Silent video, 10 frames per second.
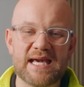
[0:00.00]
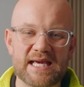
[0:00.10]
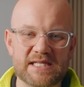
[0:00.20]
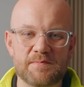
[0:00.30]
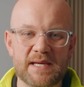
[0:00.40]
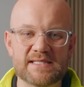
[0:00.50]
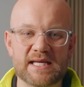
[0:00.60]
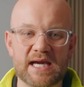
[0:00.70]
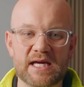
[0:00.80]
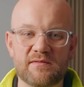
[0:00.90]
it's best to
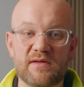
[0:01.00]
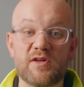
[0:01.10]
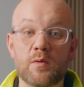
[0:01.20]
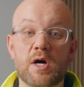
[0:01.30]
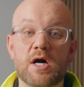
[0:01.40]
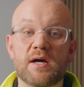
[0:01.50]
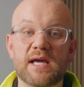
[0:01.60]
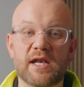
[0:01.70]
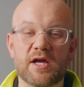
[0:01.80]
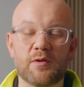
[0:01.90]
kind of, if you are
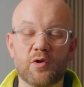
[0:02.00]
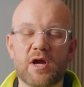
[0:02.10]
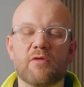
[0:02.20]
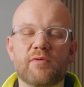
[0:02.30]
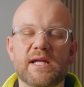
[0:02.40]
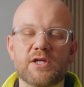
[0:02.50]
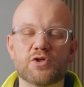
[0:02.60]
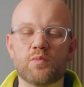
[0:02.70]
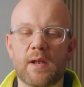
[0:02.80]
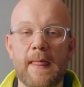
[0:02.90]
kind of going, look, I really
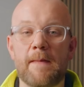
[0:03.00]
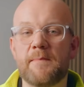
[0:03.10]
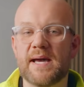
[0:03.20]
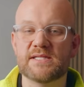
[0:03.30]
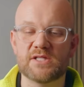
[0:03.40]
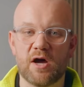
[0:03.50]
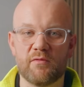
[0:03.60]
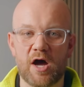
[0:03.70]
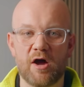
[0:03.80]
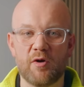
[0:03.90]
just want like the best
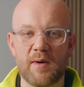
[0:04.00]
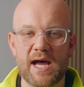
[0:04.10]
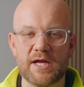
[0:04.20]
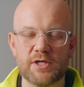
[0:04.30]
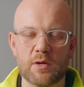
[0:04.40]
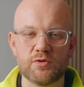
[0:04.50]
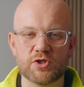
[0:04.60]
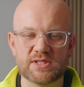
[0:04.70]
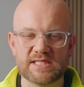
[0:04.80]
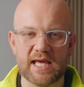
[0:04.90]
ROI, don't
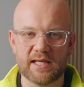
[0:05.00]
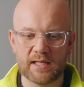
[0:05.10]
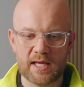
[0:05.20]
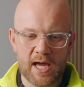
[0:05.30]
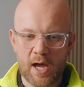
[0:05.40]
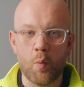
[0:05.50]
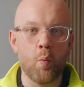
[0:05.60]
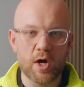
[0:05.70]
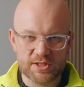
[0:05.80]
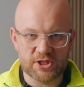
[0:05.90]
just think
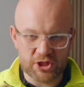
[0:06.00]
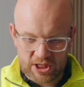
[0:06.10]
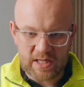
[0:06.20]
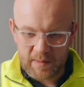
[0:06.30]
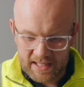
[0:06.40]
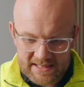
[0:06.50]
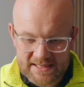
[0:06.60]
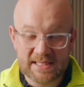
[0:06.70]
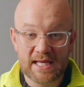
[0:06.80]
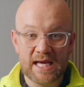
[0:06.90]
what's the cheapest,